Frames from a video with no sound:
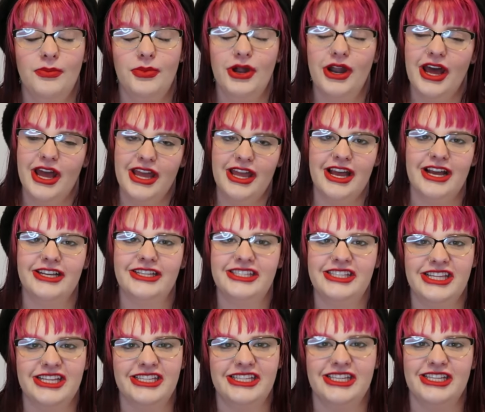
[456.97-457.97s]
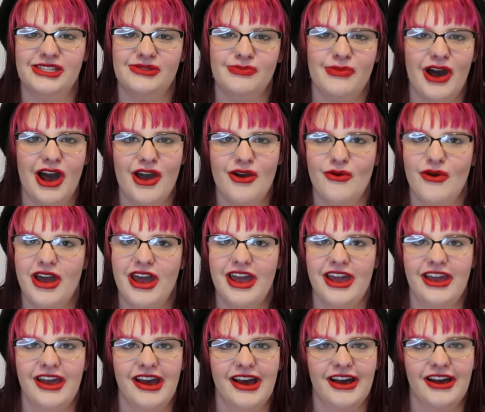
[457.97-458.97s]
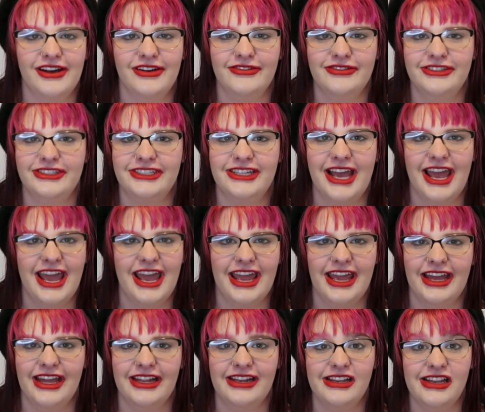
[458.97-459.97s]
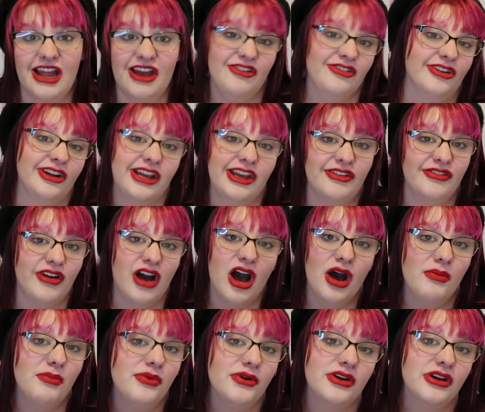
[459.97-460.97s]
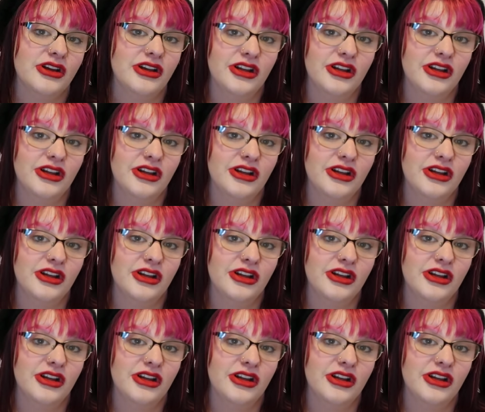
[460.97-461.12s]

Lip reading: but I guess this is my way of saying never give up,